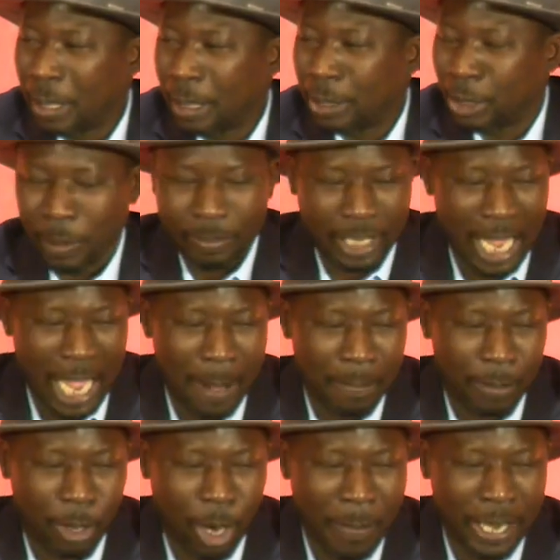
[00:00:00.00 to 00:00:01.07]
sometimes
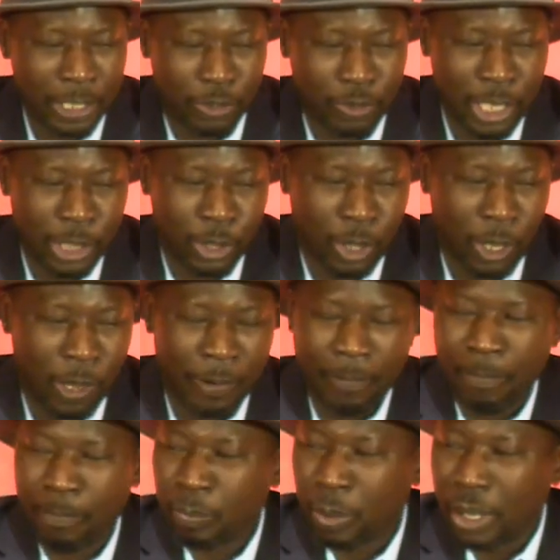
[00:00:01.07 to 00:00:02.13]
commentaries
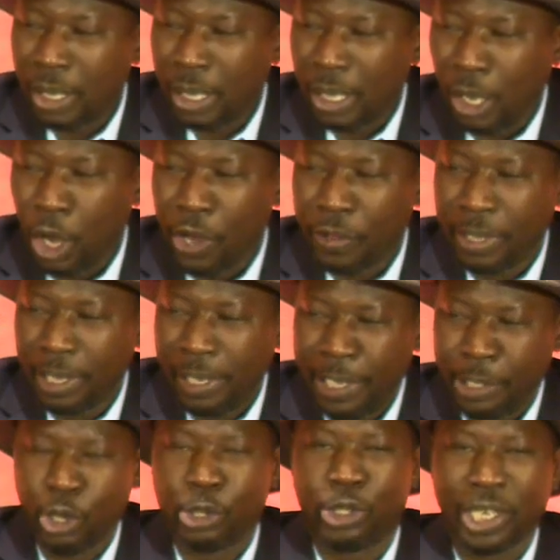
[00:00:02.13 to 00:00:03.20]
on other
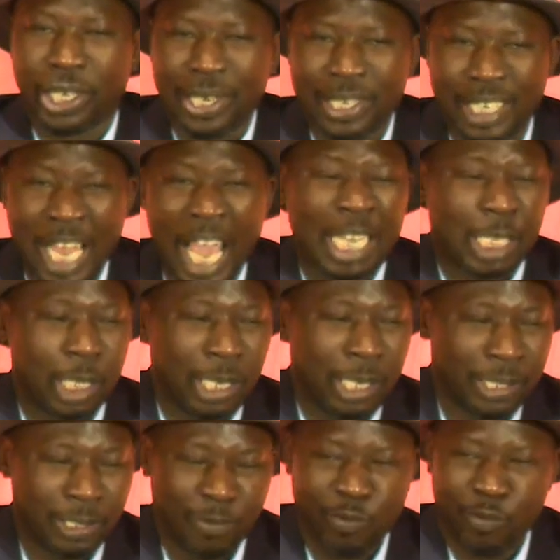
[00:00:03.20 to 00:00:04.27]
liturgical texts,
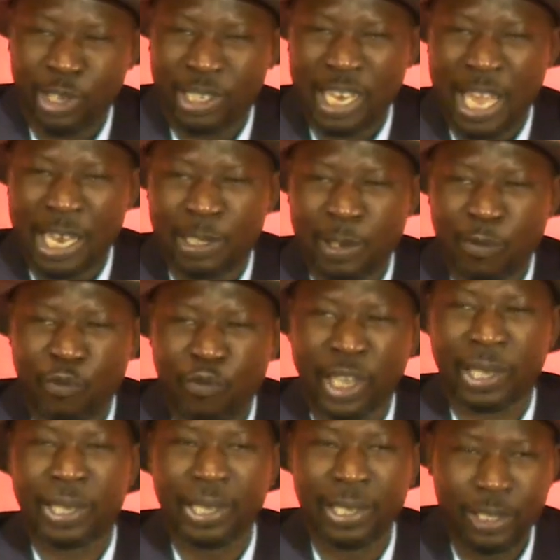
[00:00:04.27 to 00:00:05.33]
such as
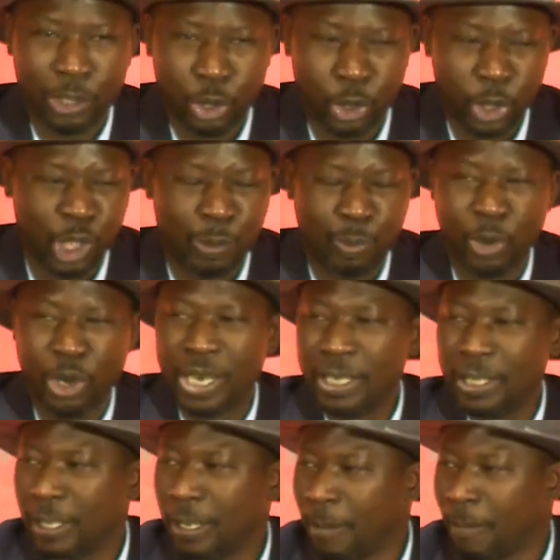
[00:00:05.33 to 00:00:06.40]
fiqh,
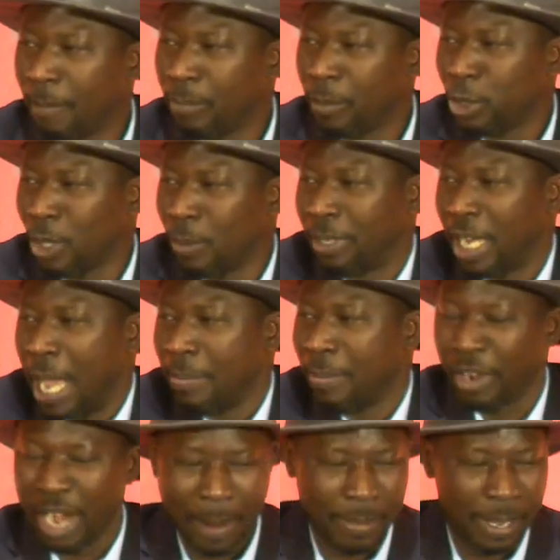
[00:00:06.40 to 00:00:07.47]
jurisprudence, sometimes
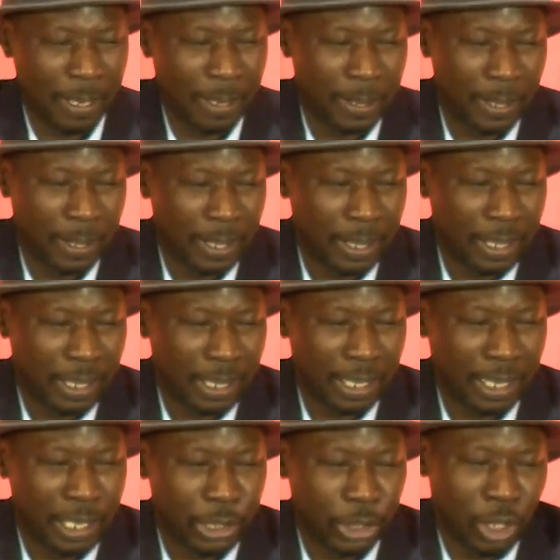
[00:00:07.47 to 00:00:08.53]
grammar,
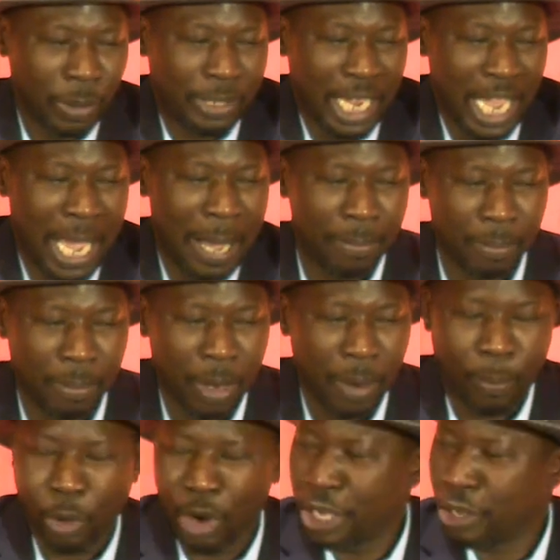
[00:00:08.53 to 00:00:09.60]
sometimes
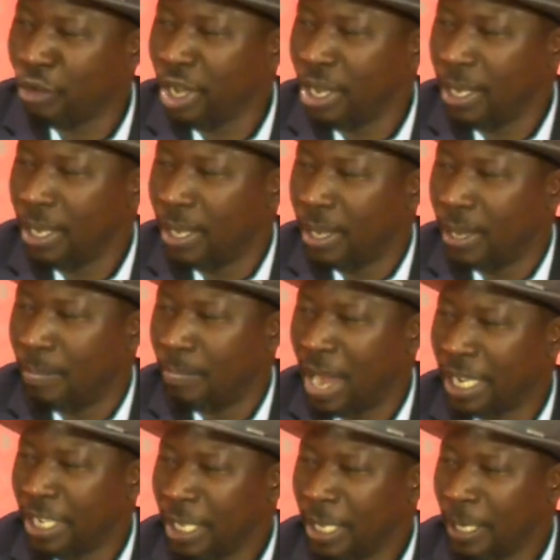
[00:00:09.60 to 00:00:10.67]
poetry, madh.